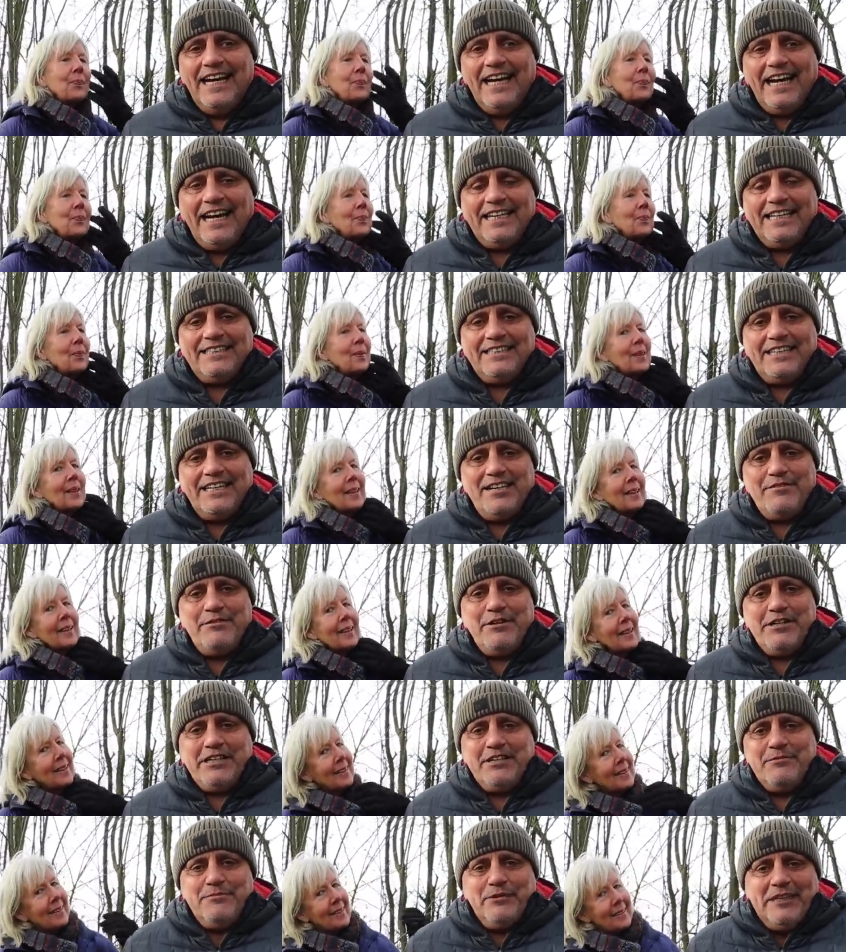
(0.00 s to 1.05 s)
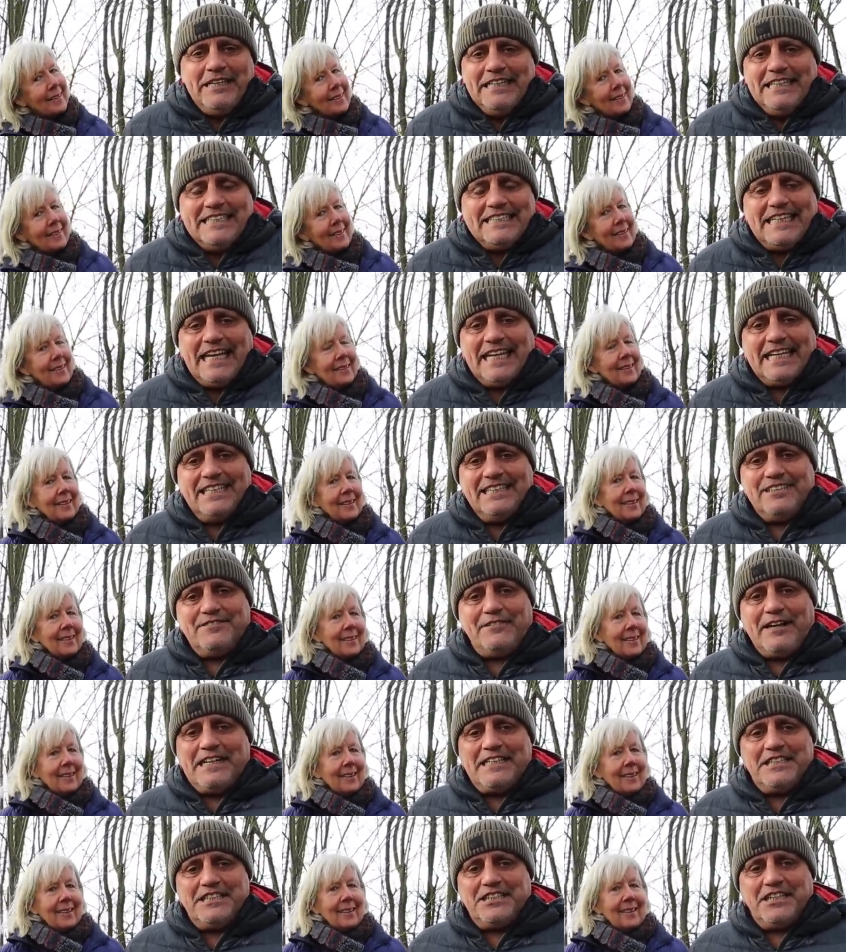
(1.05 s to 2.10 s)
Speaker 1: and we're completely taking
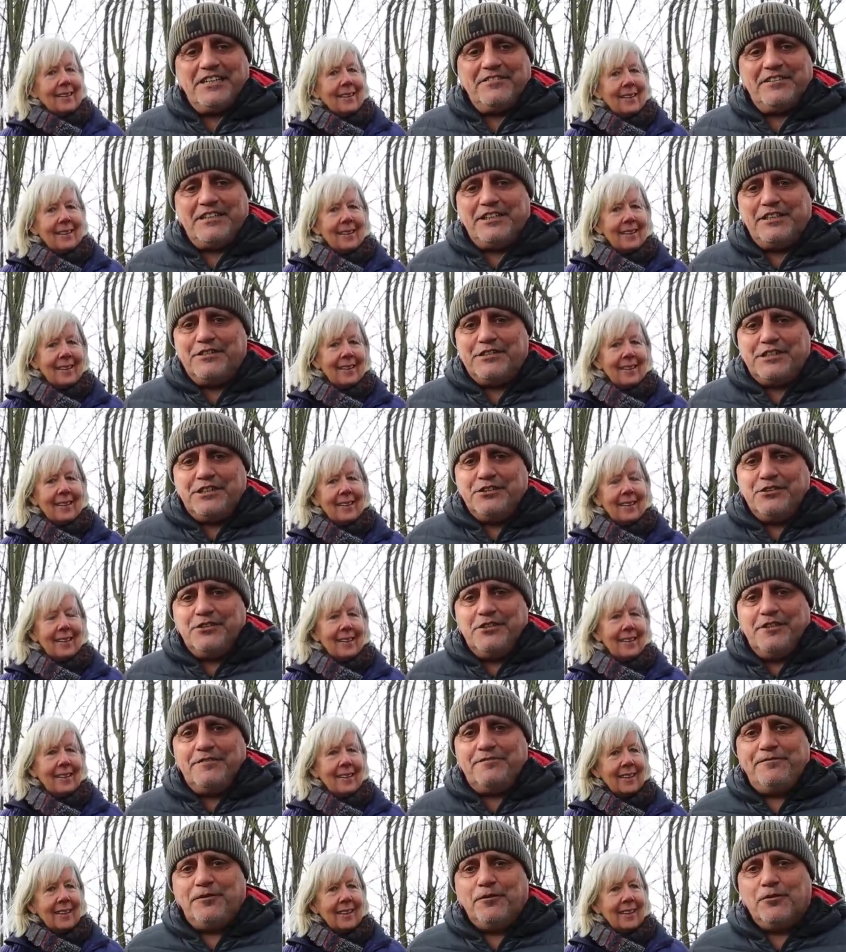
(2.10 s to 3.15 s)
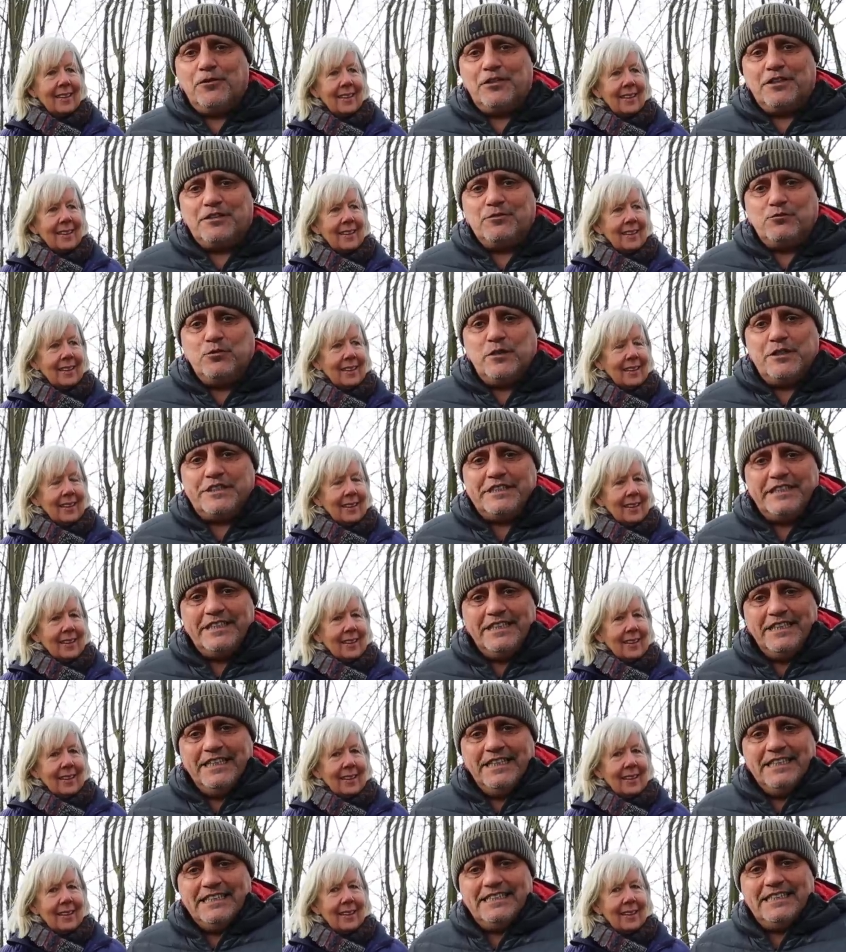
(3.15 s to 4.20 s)
advantage of it, using all the fallen wood
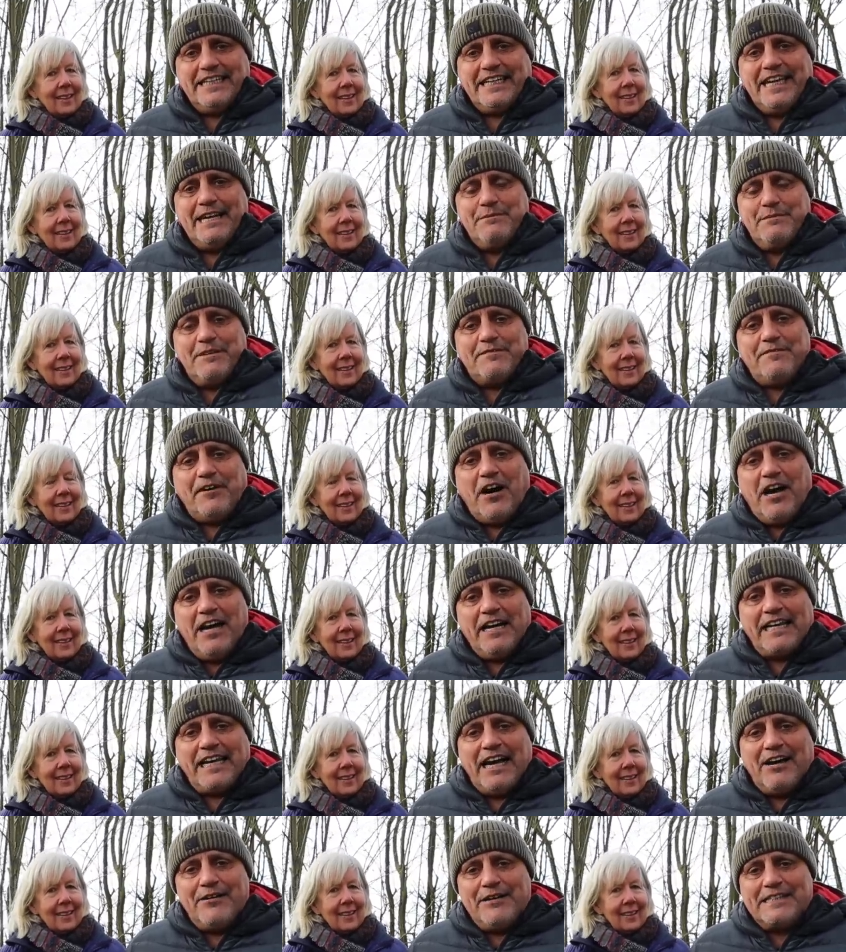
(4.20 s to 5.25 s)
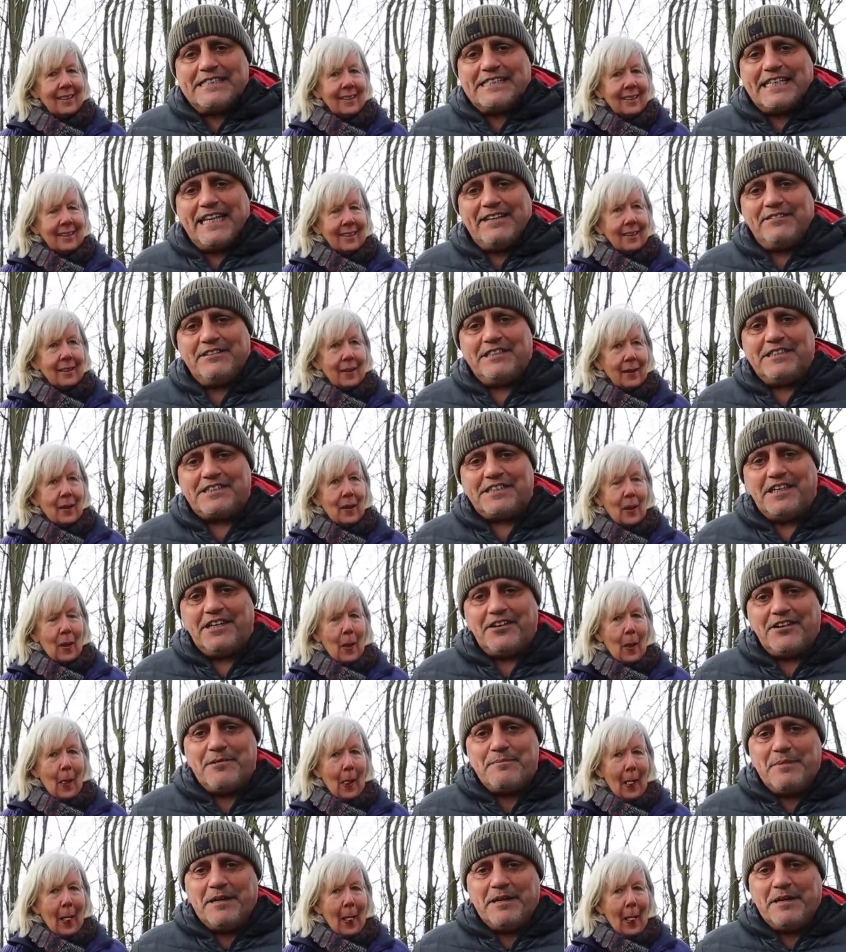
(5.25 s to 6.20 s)
to keep the fire going, saving us a lot of